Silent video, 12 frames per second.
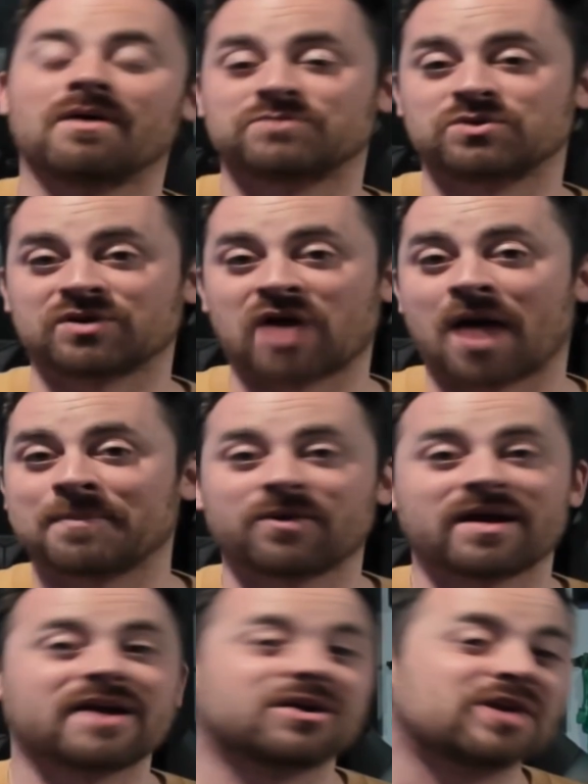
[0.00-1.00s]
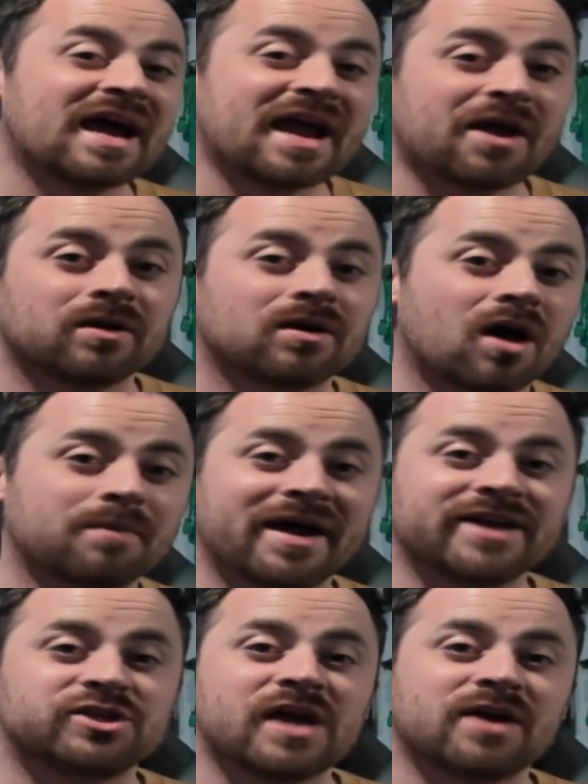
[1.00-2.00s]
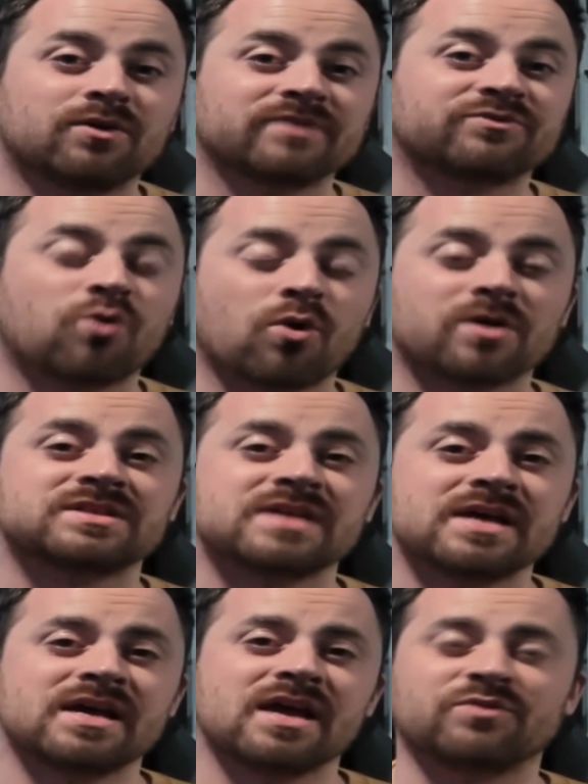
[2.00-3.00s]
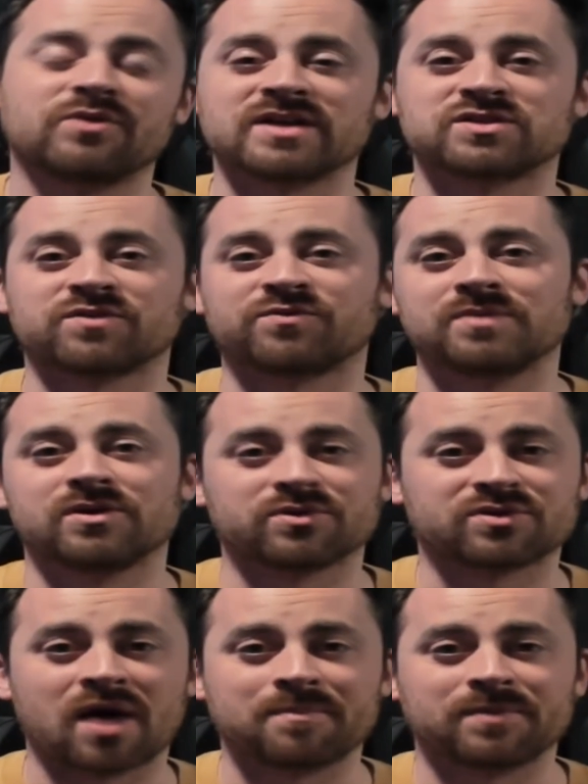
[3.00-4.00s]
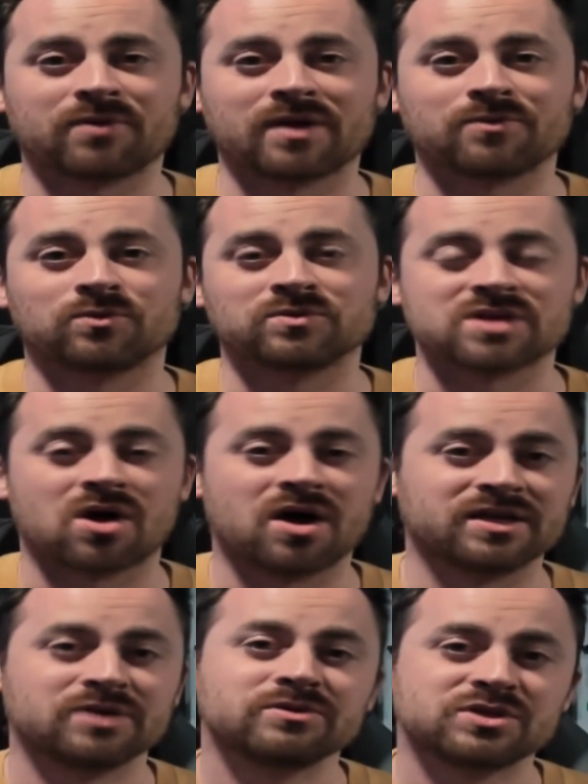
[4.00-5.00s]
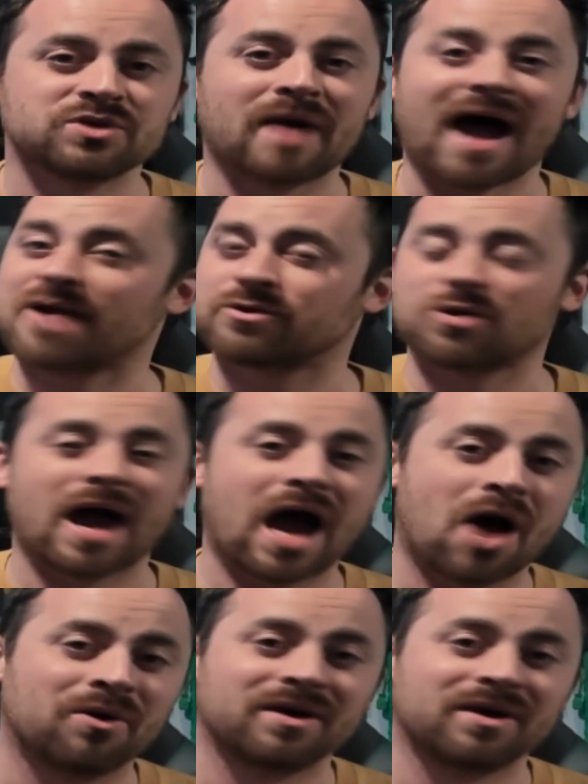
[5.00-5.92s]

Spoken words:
Due to copyright, I could not air it on my channel, of course. If you guys are familiar with copyright rules on YouTube, I don't know how